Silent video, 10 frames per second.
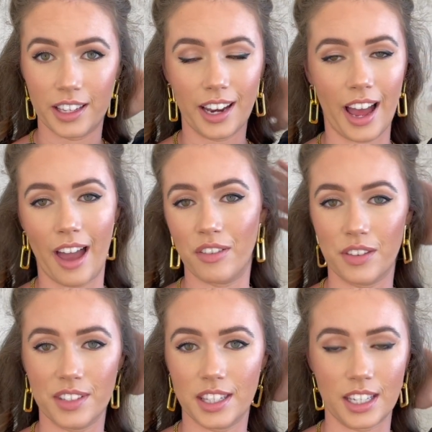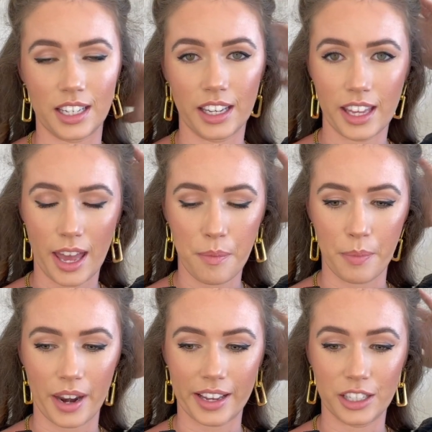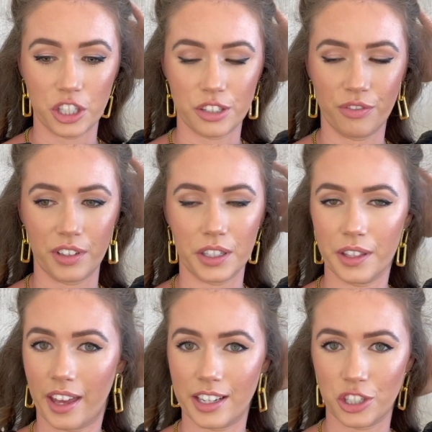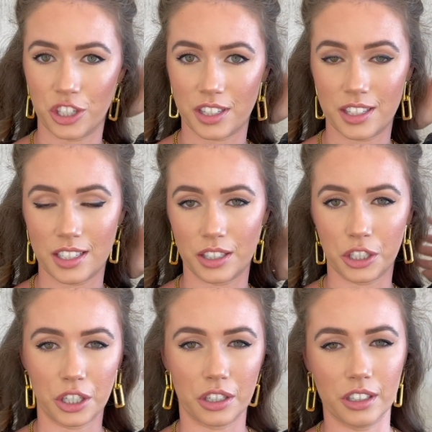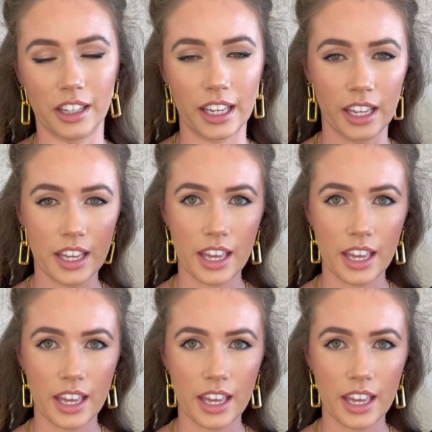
I haven't even seen it yet, but I can just feel that it's just still curly,